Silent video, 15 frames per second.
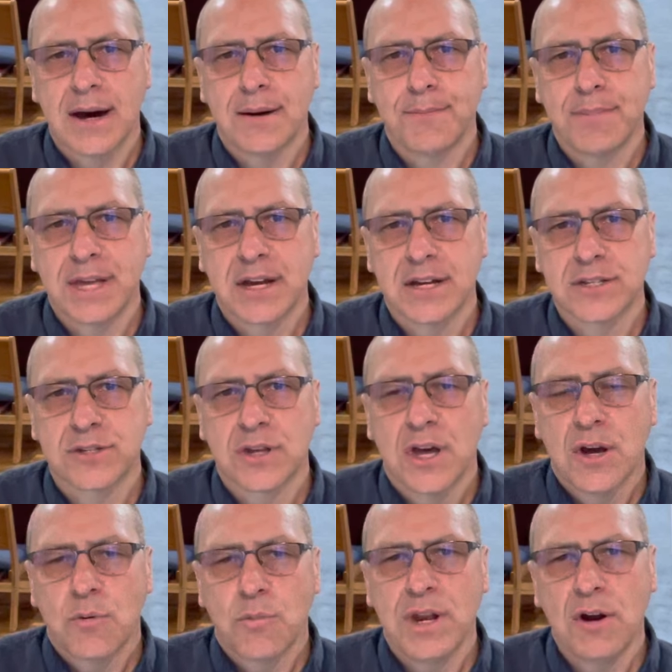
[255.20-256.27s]
because
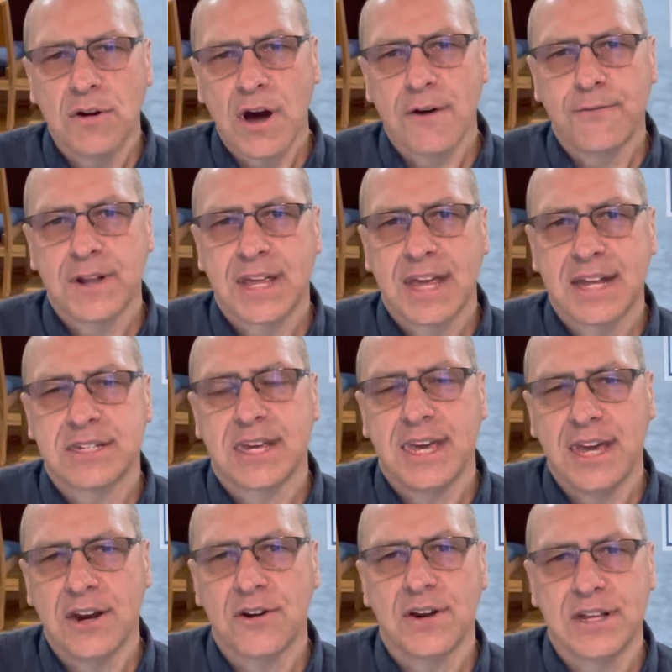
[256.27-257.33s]
we don't often get to
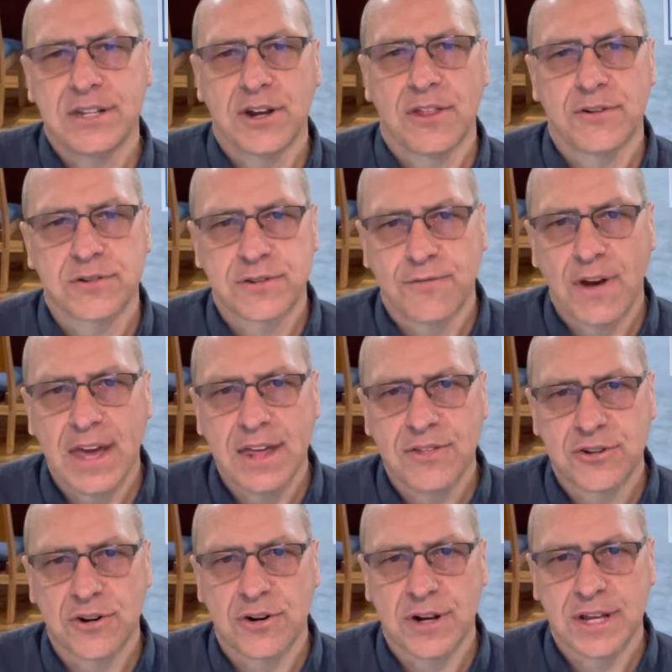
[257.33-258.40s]
hear each other's faith
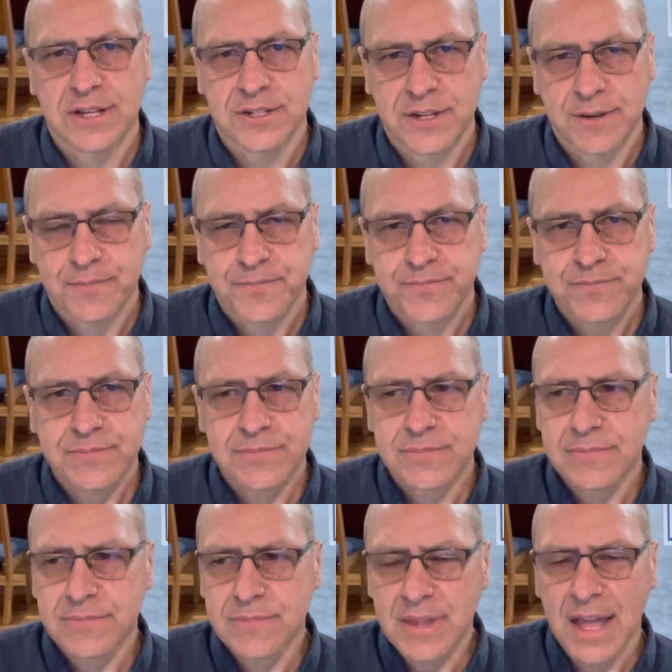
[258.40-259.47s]
journeys.
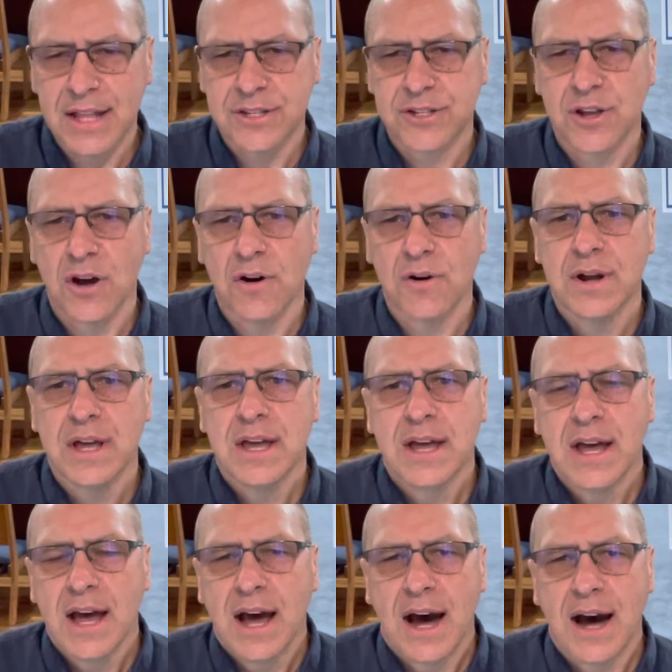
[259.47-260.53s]
And so
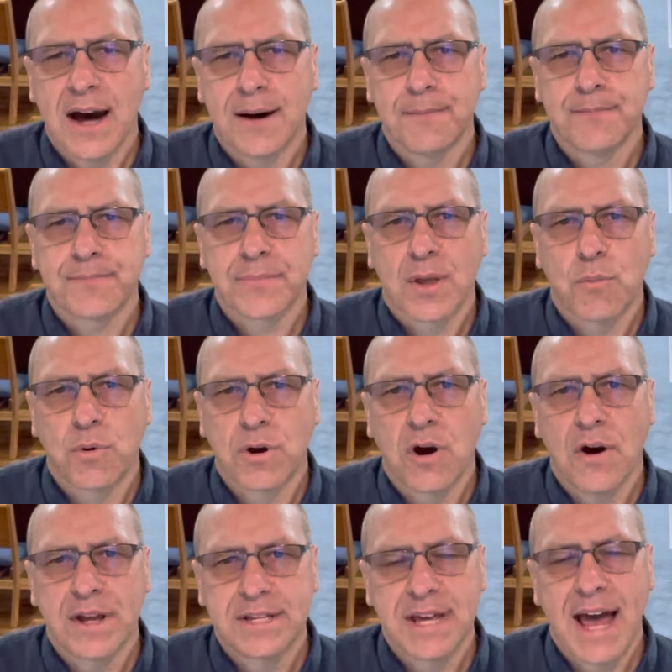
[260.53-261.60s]
we're
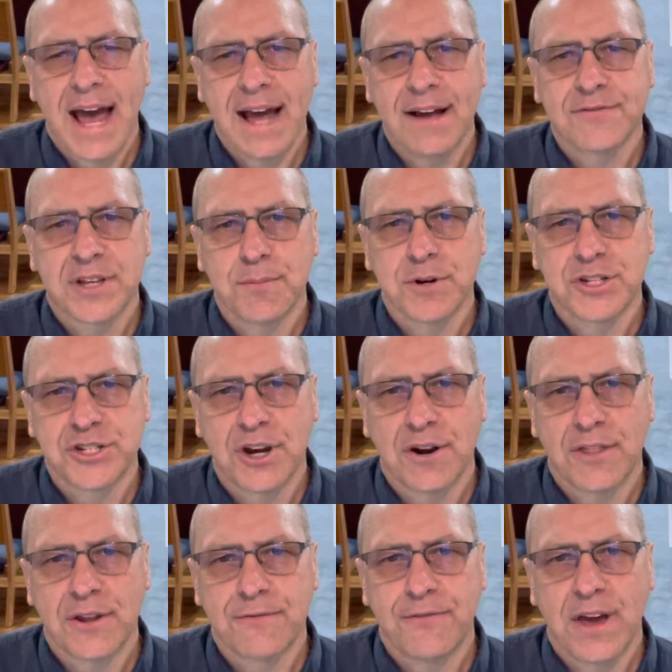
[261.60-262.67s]
going to have someone share
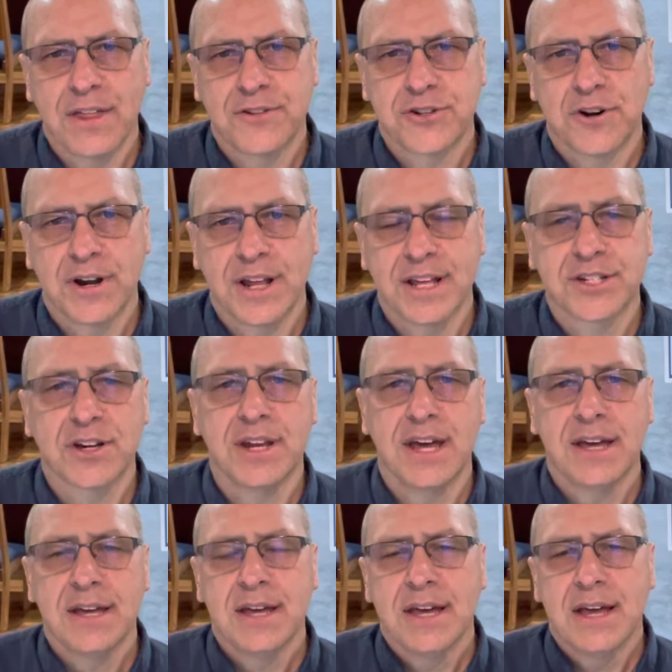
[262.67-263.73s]
their faith journey. It's going
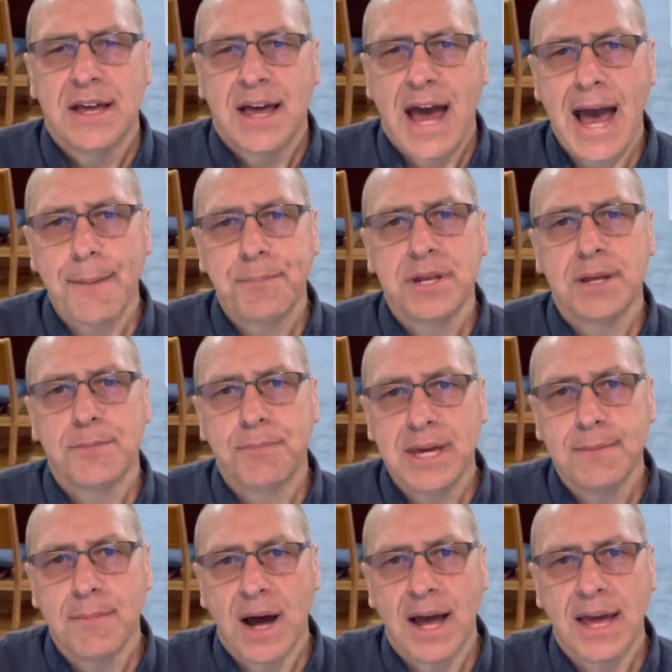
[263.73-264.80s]
to happen to be
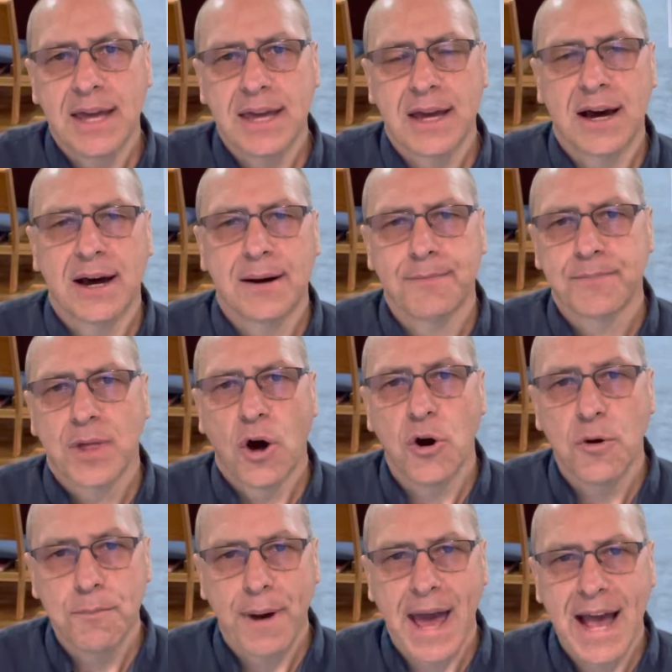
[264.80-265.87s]
my
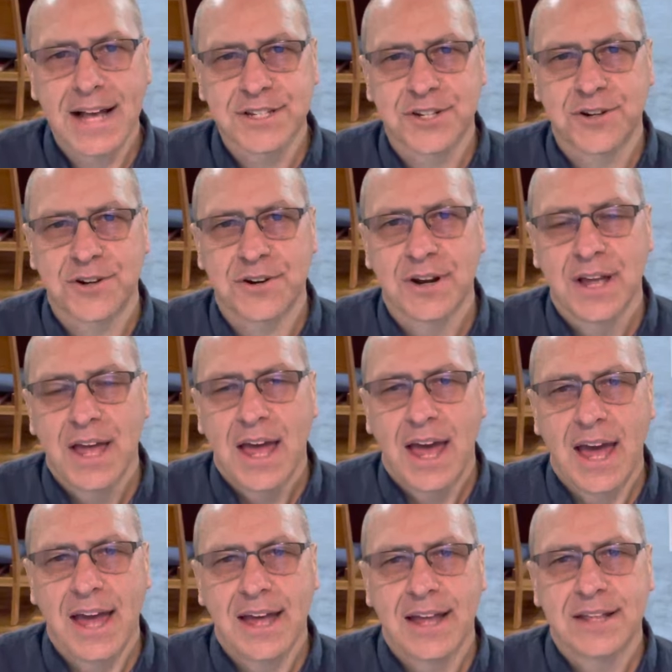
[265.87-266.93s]
home pastor.
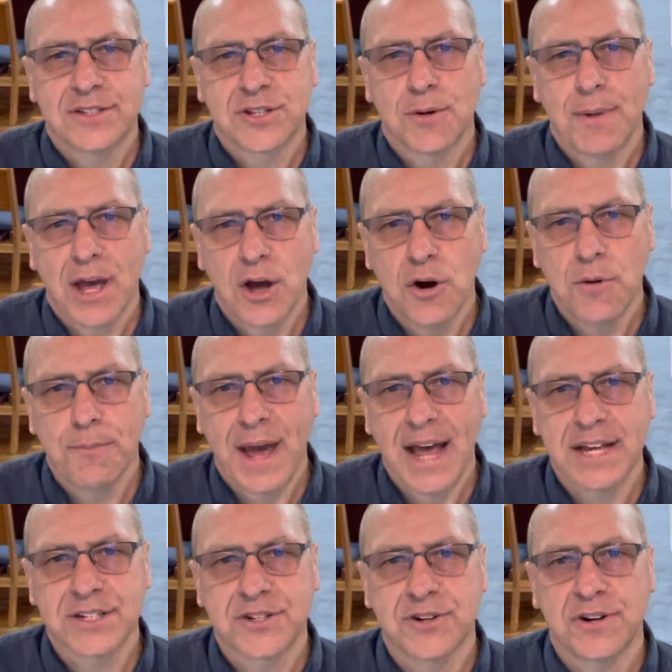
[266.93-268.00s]
And so my home
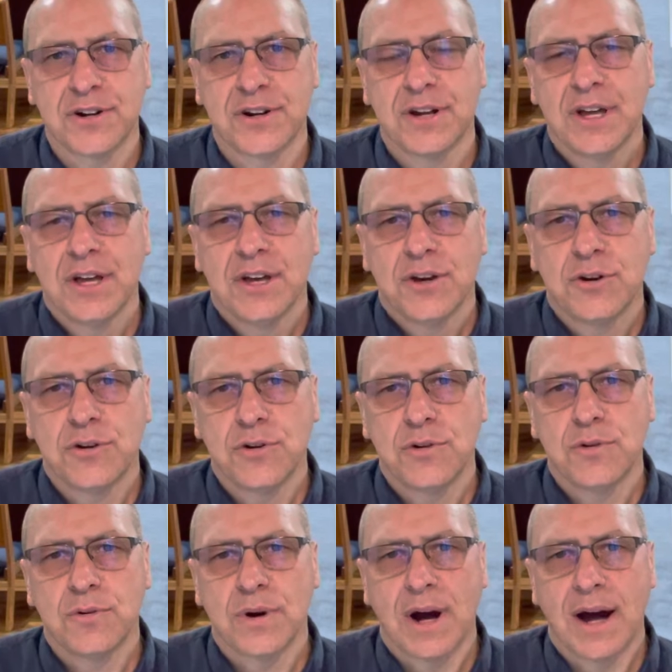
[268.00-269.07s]
pastor,
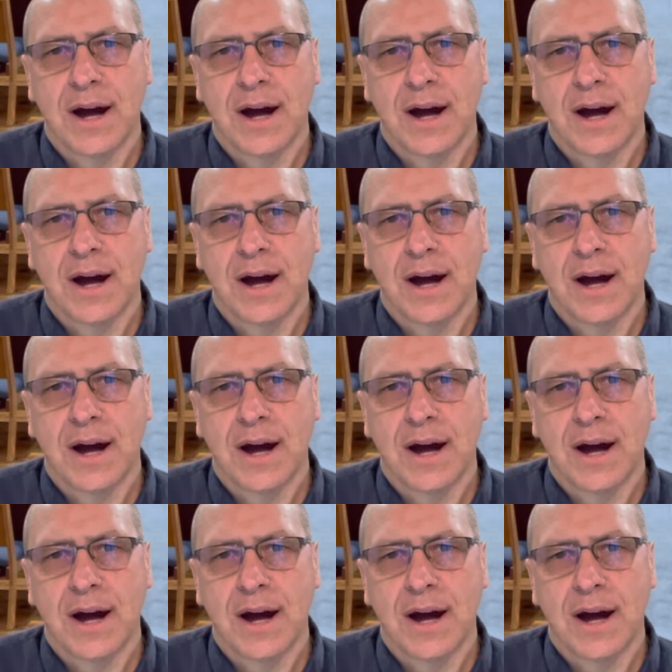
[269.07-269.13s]
who